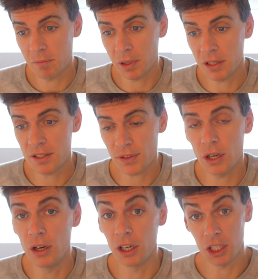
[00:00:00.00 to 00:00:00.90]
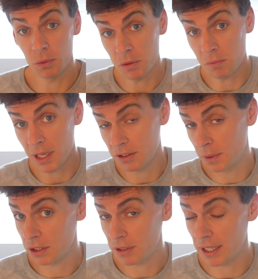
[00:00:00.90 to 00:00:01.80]
because of the hook, you wouldn't be able
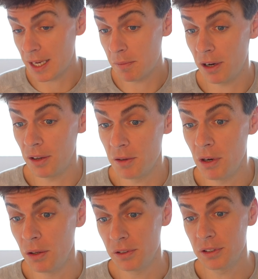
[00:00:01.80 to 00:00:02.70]
to extract that part of the mold.